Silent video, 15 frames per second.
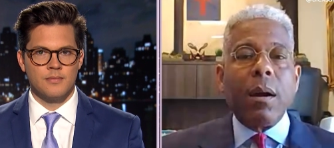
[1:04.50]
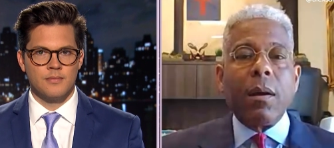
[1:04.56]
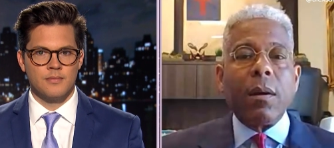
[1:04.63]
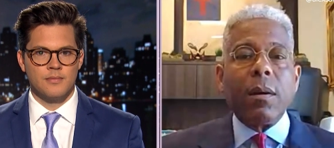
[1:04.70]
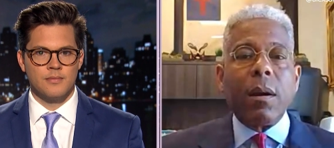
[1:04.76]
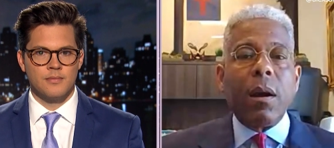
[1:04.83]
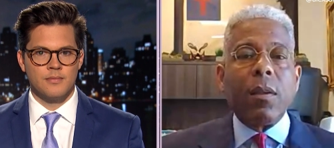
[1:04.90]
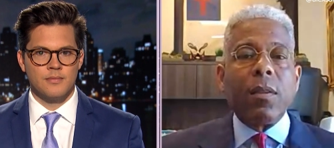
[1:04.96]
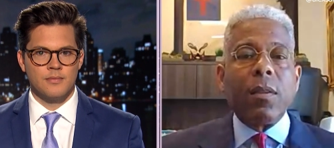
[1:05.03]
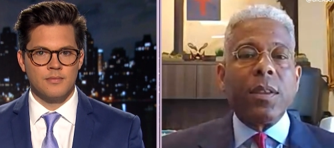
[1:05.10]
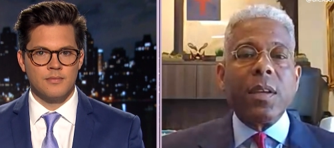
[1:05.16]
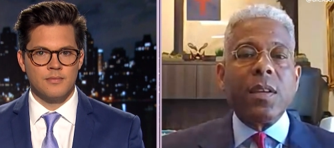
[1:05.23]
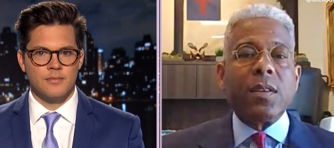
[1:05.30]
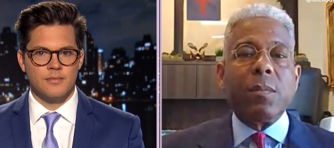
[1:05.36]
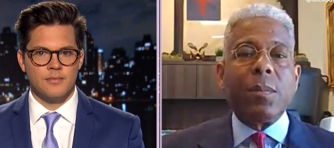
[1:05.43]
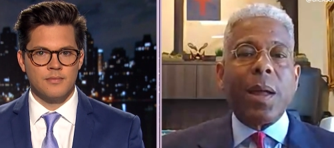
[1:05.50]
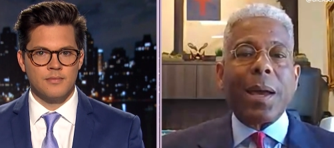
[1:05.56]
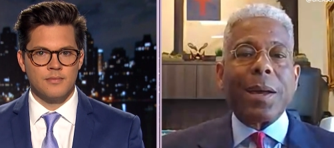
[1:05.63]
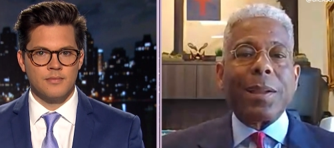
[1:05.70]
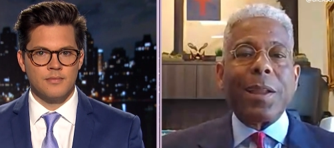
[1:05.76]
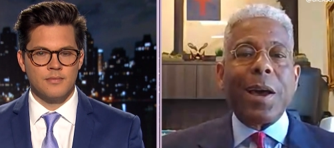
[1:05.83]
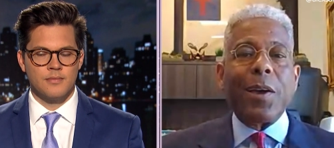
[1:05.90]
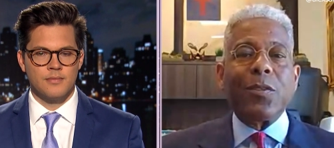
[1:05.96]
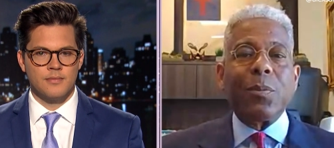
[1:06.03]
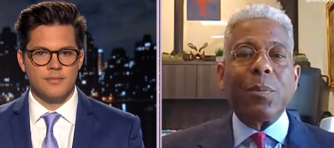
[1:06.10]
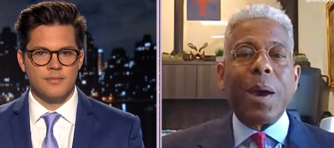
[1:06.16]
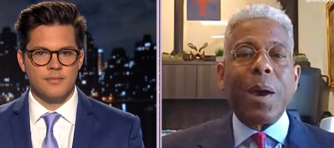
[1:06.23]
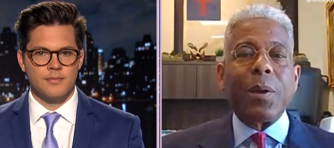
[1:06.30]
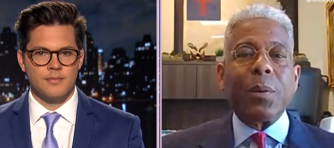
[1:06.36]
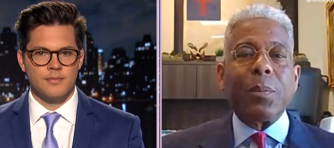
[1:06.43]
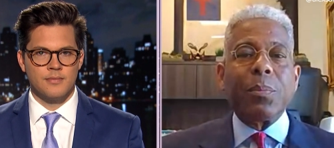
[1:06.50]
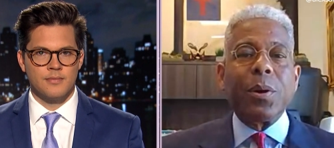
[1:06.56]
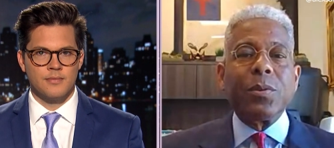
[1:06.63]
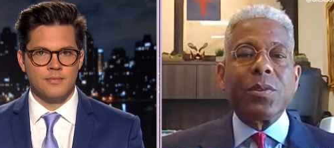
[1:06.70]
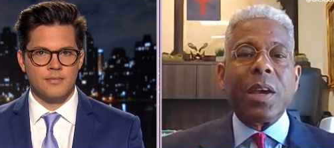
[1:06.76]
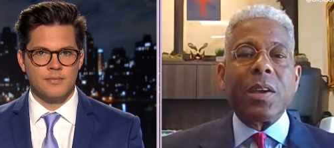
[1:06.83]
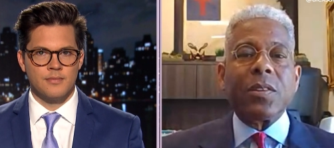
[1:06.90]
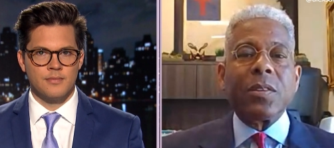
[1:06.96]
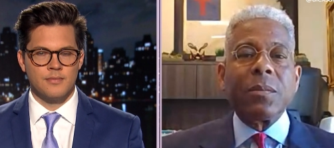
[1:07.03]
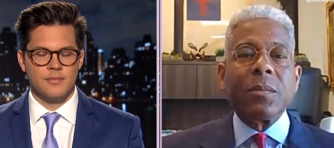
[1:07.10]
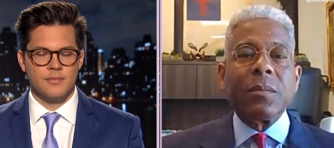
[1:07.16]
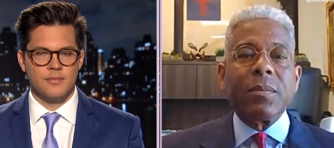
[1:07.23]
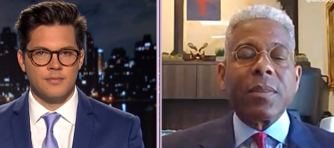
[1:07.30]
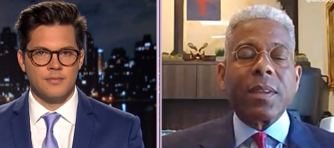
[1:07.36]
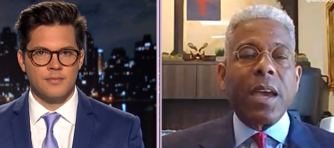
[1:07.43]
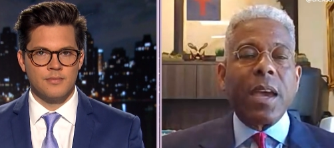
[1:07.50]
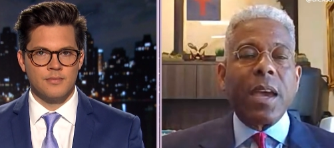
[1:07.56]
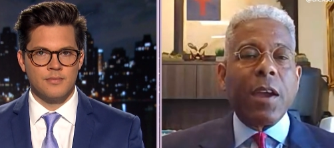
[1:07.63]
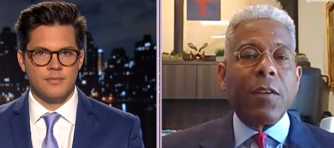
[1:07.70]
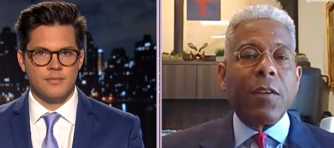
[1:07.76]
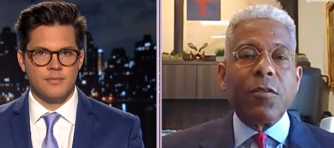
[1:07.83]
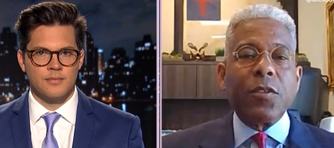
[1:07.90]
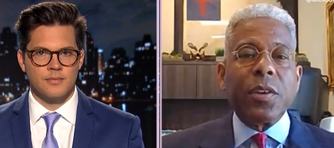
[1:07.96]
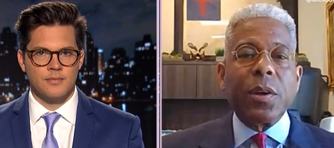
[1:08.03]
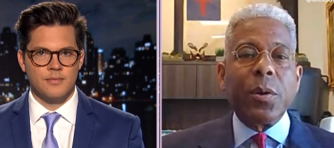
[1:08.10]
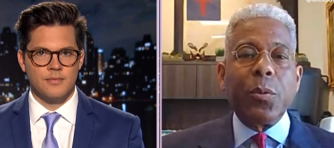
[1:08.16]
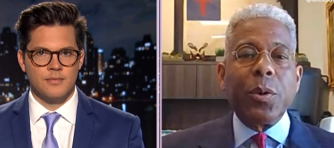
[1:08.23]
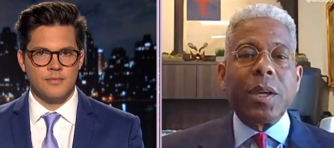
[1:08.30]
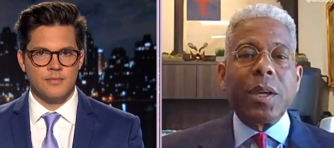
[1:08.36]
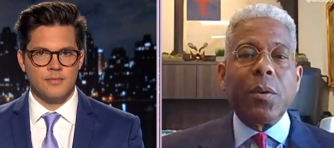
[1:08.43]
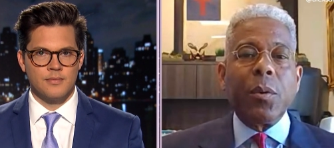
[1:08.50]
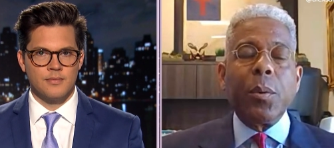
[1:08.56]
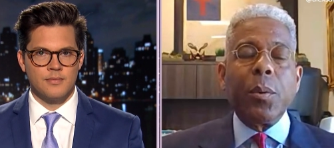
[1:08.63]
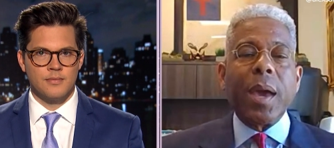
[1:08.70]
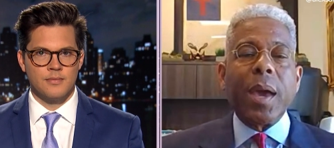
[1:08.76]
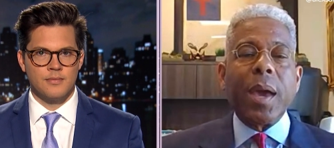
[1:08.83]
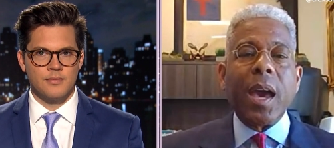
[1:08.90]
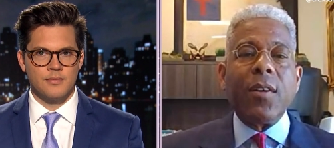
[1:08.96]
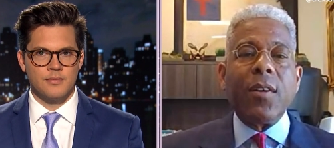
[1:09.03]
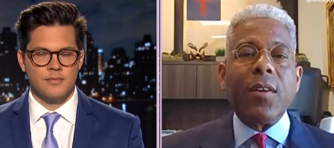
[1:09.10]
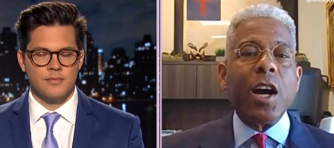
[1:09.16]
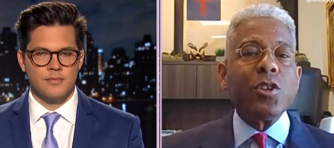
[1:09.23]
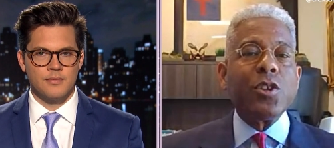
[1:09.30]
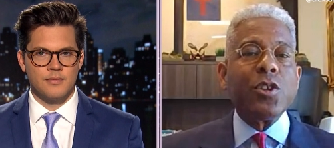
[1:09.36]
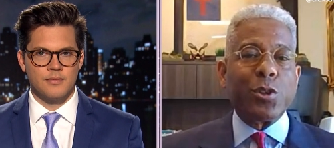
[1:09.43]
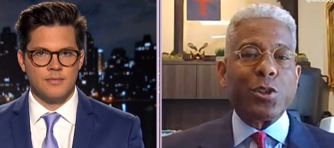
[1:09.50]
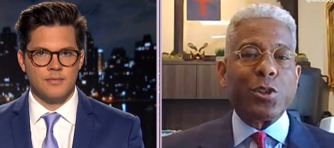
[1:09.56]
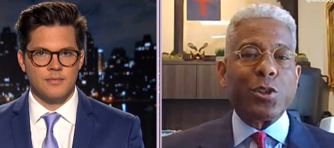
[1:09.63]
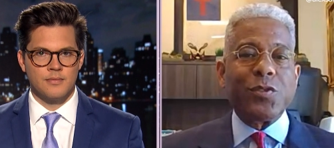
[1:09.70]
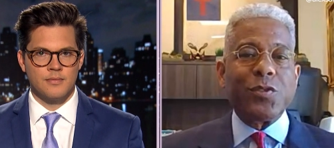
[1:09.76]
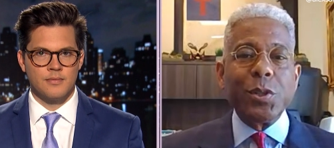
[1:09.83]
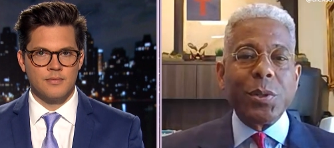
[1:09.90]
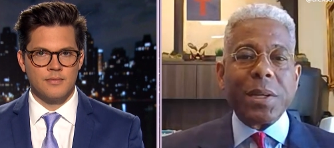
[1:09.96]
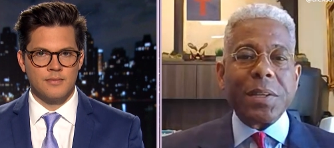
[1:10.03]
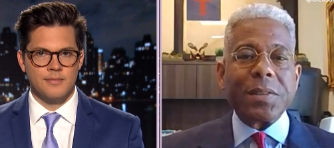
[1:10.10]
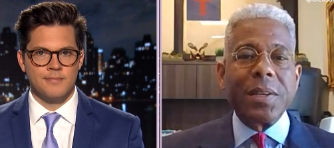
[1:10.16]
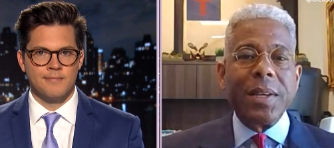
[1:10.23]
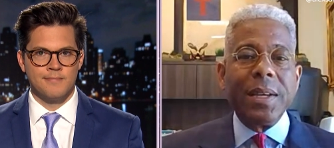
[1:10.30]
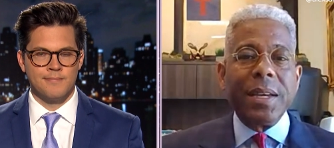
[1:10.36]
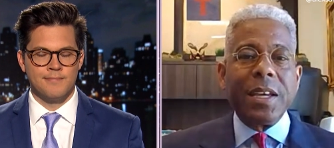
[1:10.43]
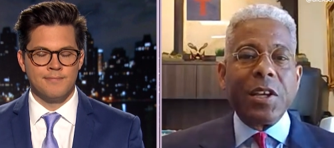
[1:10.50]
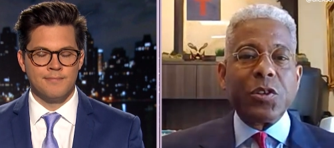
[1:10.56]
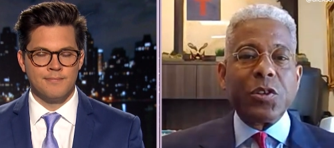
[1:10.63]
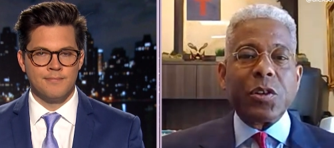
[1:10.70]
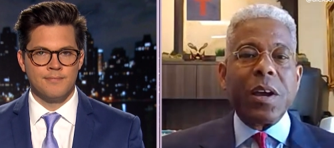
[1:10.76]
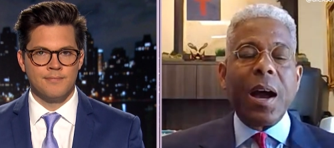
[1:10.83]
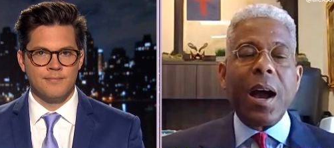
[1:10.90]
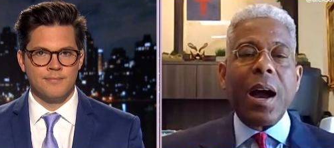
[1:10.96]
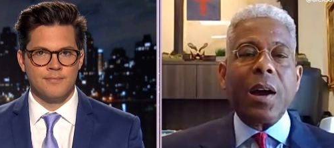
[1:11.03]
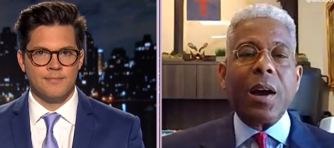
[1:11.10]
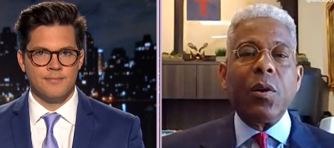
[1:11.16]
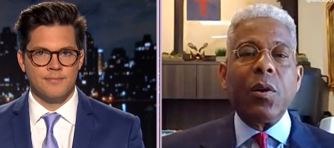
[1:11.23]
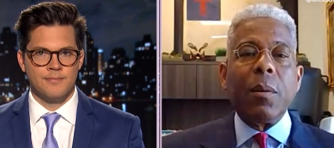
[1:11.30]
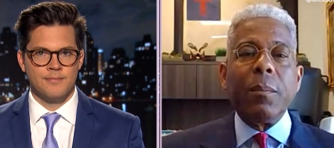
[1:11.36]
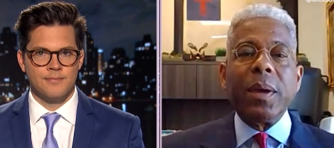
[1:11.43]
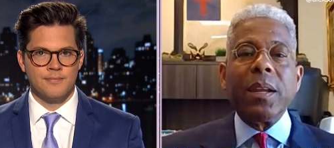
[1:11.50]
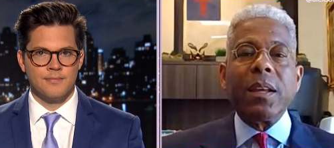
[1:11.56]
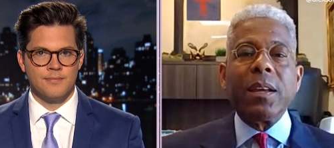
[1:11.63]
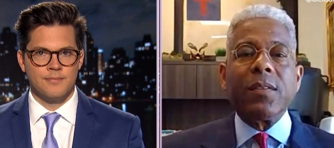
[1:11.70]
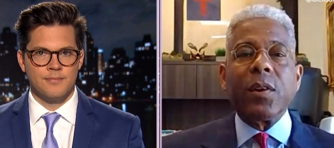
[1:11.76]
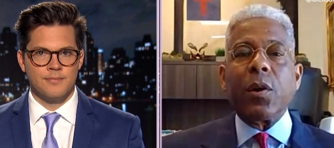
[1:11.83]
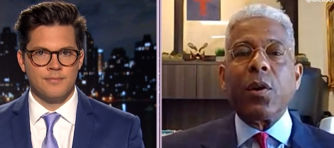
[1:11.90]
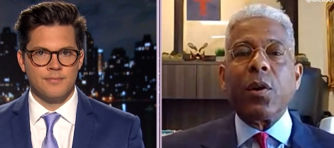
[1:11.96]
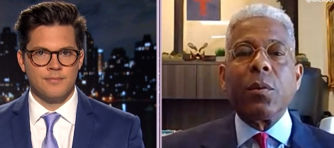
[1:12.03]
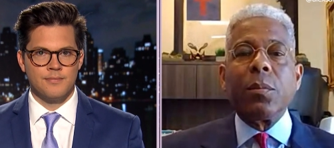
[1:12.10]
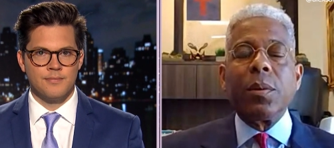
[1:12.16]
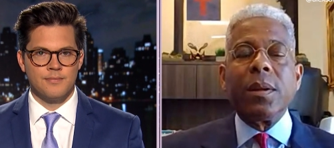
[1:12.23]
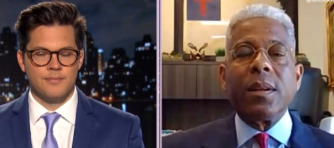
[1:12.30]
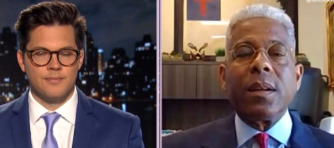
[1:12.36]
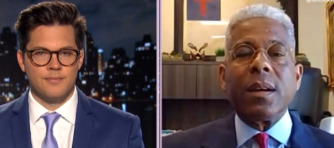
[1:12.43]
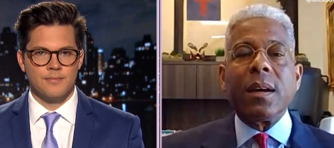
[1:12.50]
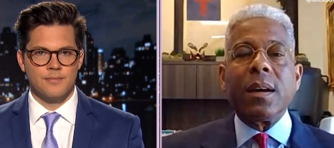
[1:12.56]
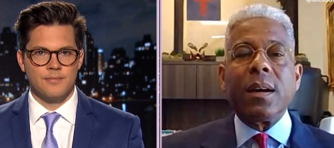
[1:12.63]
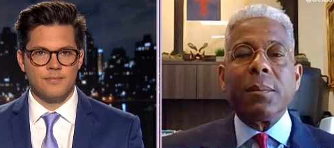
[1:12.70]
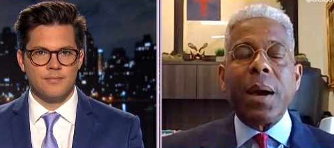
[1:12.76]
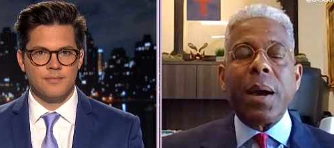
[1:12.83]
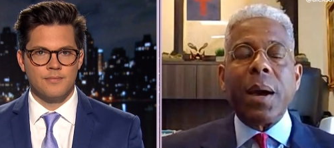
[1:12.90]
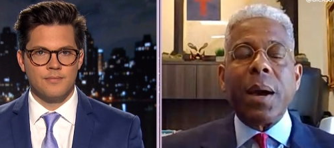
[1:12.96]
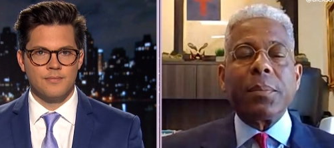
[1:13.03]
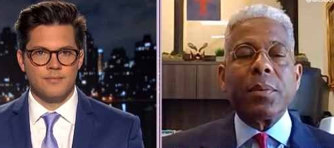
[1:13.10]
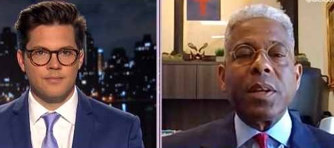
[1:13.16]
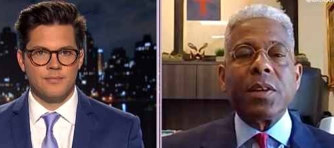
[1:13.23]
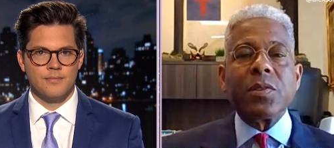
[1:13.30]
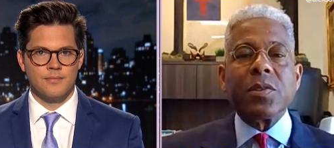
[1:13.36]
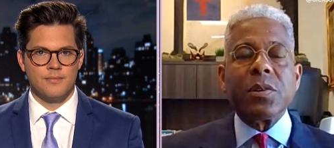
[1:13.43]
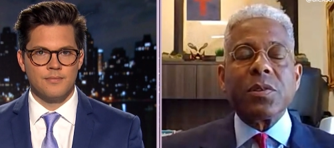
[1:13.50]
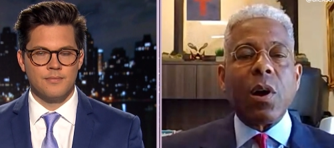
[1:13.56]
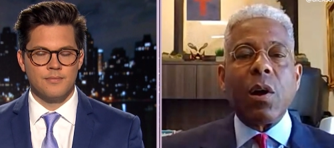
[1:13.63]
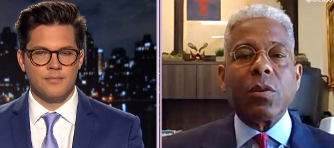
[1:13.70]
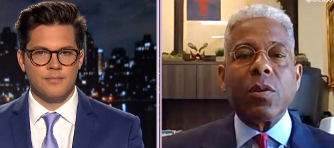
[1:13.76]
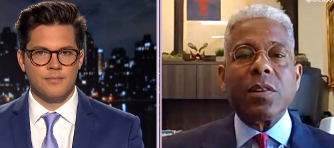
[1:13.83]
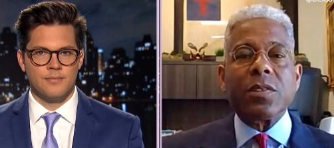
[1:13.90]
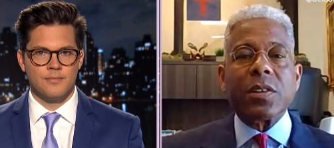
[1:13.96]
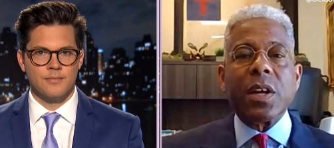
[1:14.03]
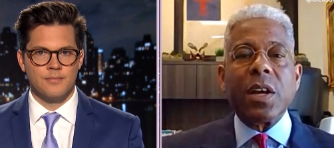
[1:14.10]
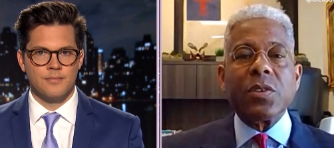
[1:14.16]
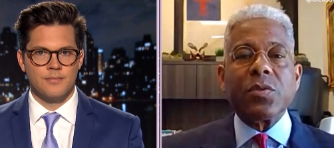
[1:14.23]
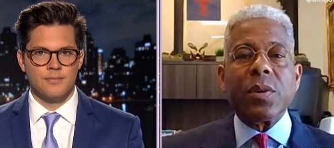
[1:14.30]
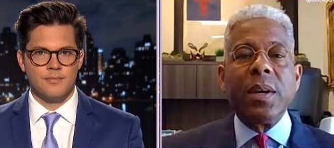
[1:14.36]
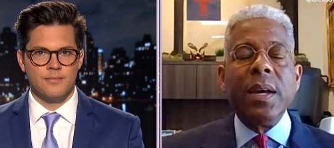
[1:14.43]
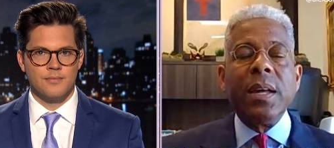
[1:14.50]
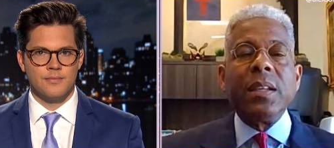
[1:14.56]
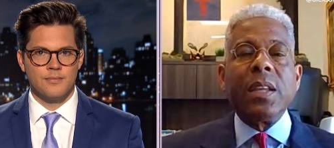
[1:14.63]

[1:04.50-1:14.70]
Speaker 1: are all of these Black Lives Matter protests every single weekend when we have hundreds of shootings in Chicago and many of the urban uh, population centers all across the country?